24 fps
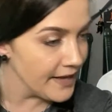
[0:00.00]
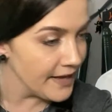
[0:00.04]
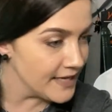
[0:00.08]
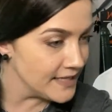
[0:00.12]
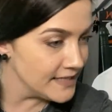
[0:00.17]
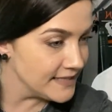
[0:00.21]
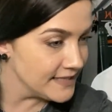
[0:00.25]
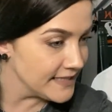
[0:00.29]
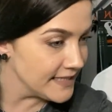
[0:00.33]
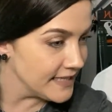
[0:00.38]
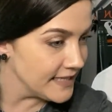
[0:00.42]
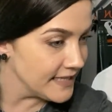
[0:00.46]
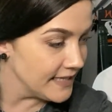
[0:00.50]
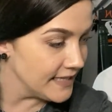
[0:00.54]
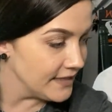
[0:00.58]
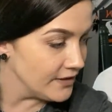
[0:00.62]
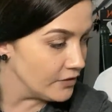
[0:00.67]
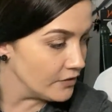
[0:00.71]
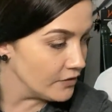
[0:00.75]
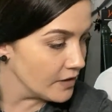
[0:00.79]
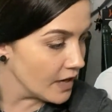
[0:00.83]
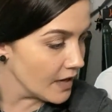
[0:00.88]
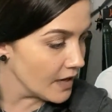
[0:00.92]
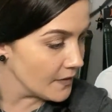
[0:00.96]
Randy,
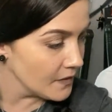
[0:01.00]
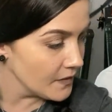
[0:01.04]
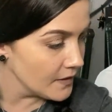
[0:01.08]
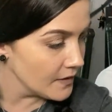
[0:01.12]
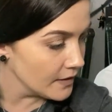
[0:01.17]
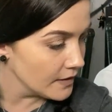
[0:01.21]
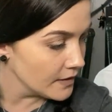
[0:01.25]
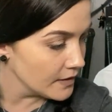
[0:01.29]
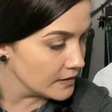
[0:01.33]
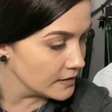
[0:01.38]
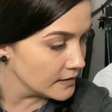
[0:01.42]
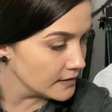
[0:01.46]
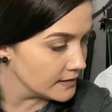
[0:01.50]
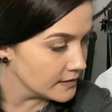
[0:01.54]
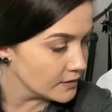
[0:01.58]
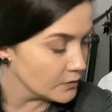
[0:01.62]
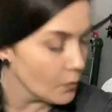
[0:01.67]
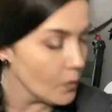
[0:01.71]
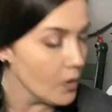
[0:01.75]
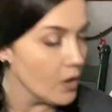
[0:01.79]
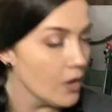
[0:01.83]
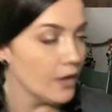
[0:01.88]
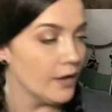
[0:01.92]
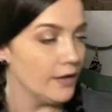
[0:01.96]
you got the
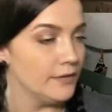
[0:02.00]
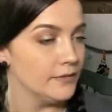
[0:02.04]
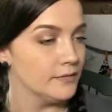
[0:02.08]
swan.